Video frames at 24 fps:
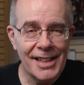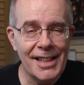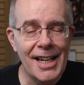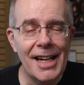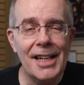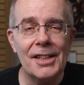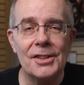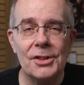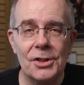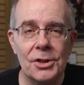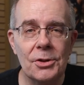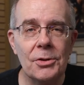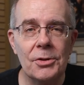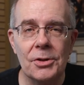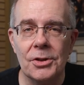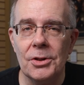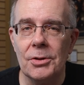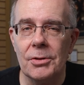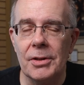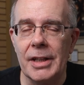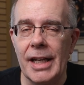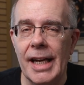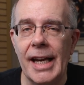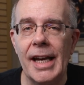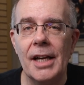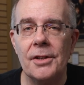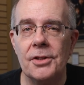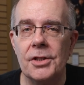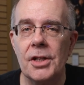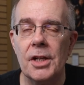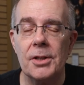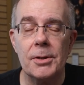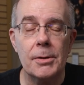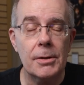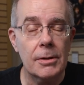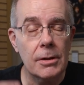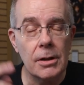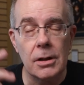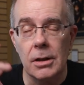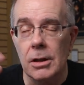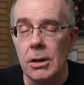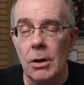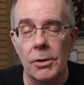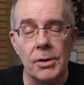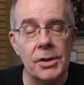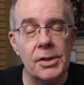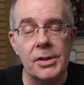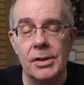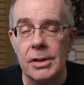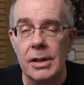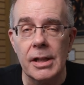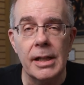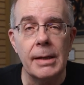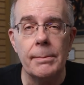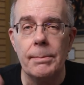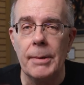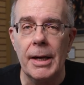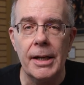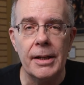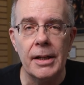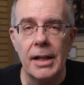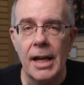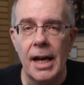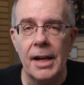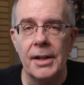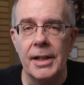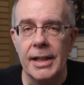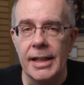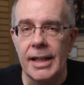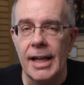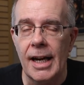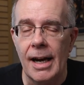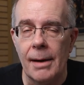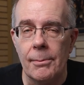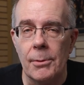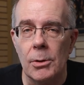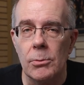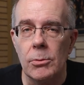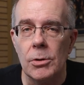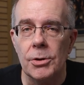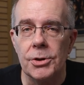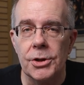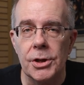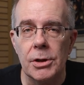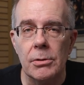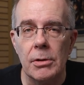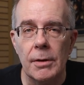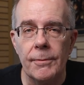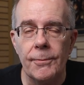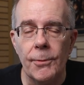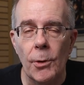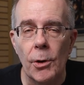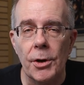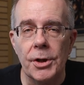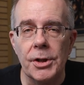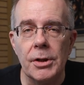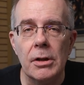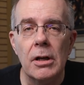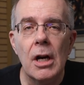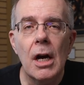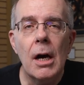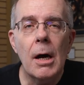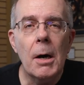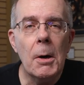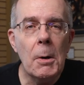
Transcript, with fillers: Yes, you, you can't just go to sleep and, and the camera will do it for you.